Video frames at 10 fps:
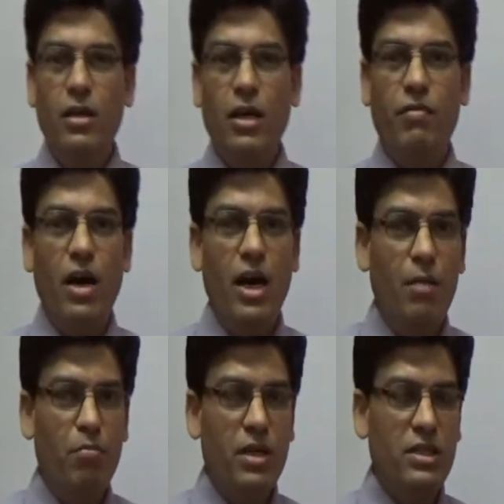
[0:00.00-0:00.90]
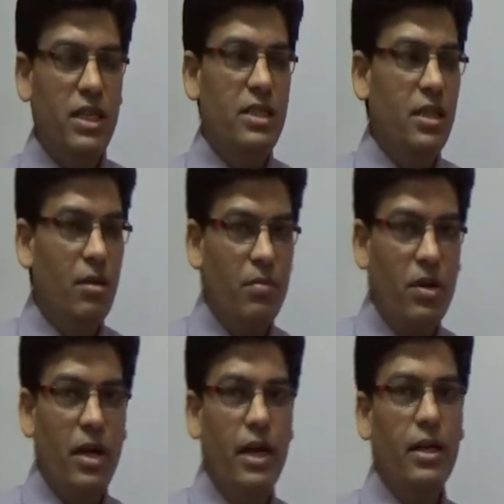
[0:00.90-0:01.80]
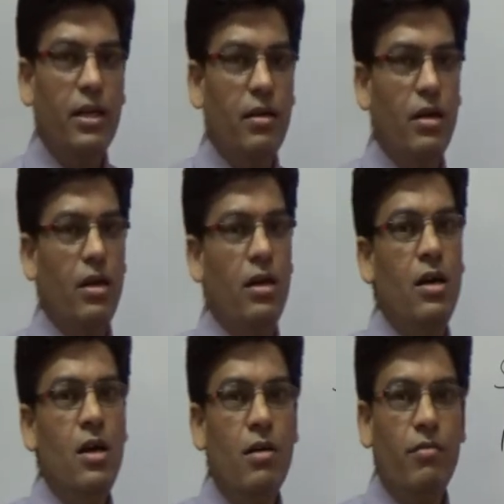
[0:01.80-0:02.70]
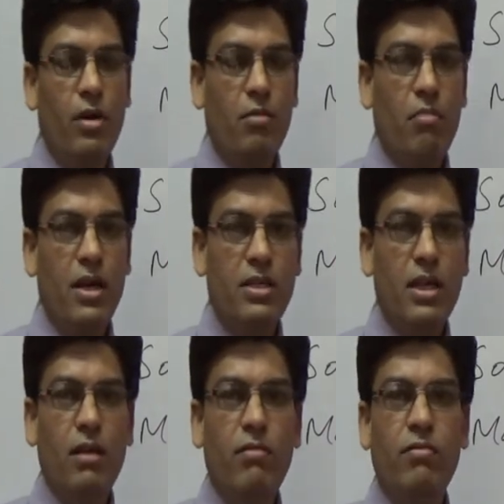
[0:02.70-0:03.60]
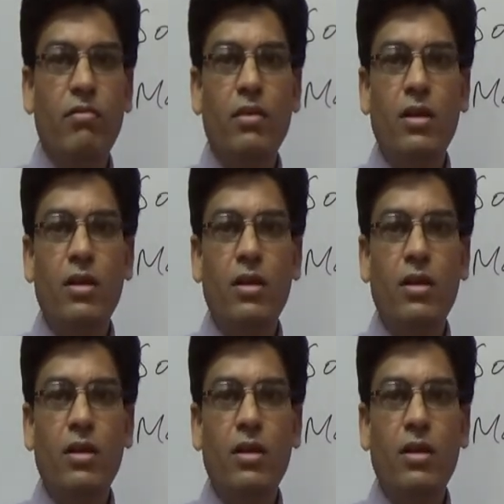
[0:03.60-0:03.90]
If I am purchasing a product for myself,